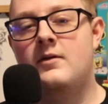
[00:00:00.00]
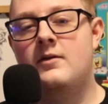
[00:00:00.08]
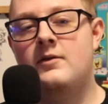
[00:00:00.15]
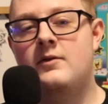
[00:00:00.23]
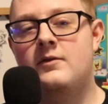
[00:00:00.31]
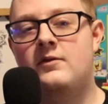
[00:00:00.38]

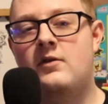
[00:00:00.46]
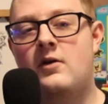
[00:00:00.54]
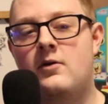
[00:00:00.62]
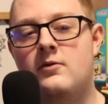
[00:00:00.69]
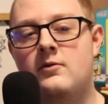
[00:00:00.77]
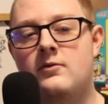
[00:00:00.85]

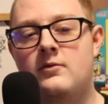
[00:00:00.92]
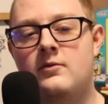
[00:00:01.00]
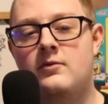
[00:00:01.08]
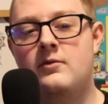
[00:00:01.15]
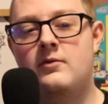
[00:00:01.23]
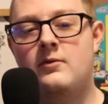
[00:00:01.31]
So
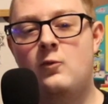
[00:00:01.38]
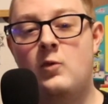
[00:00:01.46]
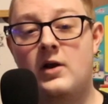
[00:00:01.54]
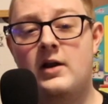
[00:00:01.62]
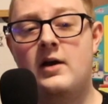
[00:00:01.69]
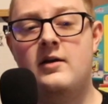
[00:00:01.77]

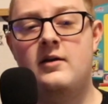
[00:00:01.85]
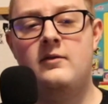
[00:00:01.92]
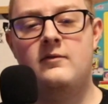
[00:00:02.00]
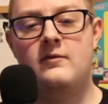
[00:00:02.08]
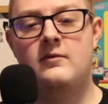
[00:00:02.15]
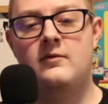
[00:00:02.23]
when
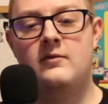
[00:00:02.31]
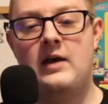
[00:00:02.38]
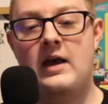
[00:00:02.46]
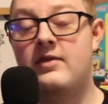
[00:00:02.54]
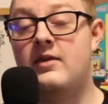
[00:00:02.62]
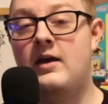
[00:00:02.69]

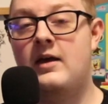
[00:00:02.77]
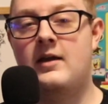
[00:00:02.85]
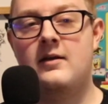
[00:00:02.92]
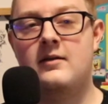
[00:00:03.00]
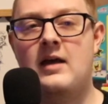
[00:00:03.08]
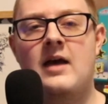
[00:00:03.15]
at
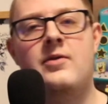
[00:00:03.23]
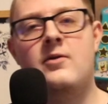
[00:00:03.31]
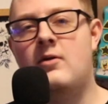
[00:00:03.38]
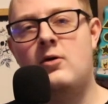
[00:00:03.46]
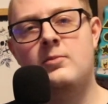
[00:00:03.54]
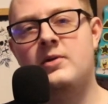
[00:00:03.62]
the
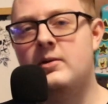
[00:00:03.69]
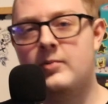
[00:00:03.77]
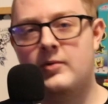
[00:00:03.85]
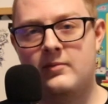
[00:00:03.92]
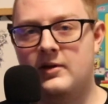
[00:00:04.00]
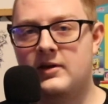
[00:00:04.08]
Home Depot,
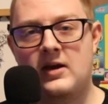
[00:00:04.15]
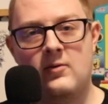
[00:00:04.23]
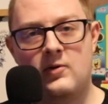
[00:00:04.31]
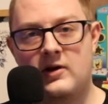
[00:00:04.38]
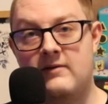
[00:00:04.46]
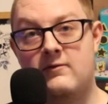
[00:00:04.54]
I'm like, yeah,
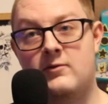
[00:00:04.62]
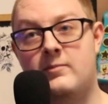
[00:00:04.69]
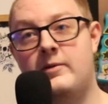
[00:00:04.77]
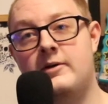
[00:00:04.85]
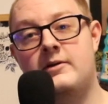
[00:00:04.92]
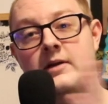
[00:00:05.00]
whatever.
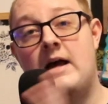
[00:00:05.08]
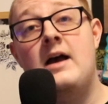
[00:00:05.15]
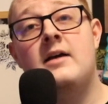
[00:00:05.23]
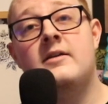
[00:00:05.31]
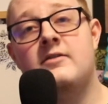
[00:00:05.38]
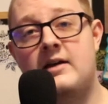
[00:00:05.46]
But I
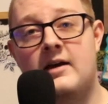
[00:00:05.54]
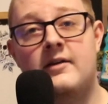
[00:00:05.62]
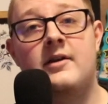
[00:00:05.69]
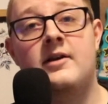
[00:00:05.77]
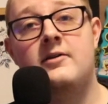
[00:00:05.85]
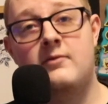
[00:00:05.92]
actually had
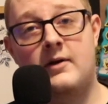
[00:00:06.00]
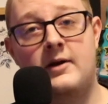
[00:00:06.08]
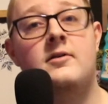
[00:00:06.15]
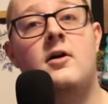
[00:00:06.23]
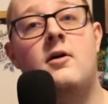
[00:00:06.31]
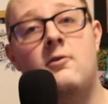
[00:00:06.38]
like great
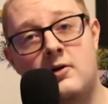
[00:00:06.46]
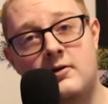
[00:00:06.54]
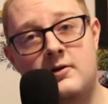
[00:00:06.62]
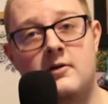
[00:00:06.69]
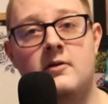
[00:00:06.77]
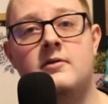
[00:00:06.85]

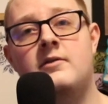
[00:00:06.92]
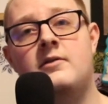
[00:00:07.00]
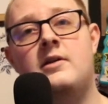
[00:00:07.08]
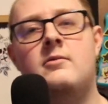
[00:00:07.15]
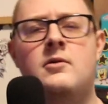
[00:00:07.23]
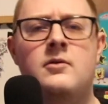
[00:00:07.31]
coworkers, and they
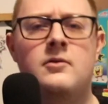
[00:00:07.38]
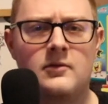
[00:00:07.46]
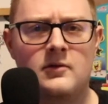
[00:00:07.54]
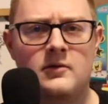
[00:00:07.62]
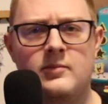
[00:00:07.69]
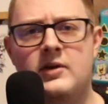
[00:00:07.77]
were older
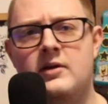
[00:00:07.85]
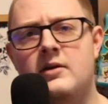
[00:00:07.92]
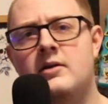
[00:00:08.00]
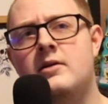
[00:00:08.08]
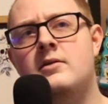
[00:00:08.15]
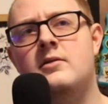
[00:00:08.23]
than me,
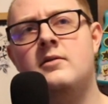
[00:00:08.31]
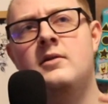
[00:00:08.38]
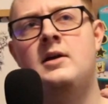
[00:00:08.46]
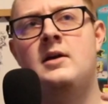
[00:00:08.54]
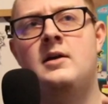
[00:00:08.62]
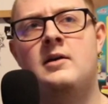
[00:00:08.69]
and
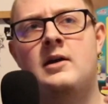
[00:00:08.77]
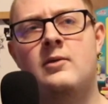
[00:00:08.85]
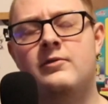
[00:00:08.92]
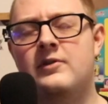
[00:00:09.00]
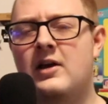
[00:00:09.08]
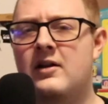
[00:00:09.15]
it
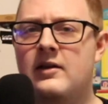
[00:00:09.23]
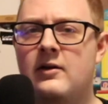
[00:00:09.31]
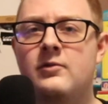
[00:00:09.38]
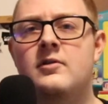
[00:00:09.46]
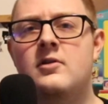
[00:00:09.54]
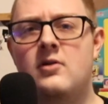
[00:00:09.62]
was
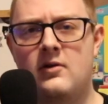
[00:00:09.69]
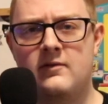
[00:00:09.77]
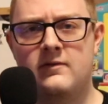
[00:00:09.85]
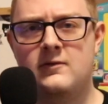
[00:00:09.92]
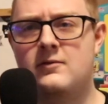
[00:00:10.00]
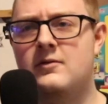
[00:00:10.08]
a golf
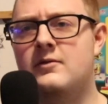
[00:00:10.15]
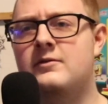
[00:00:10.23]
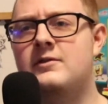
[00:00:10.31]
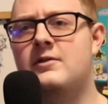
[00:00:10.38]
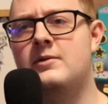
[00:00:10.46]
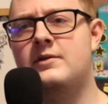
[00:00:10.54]
course,
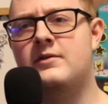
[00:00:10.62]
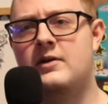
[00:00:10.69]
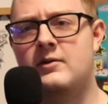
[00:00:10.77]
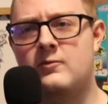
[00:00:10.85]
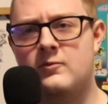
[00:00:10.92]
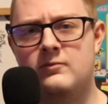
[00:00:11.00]
so it's like
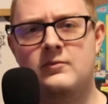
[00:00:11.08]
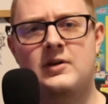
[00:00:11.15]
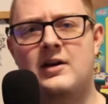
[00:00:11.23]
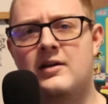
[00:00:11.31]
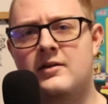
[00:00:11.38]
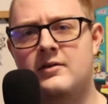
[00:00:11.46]

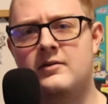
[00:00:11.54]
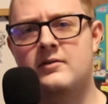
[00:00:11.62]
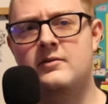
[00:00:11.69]
kind of,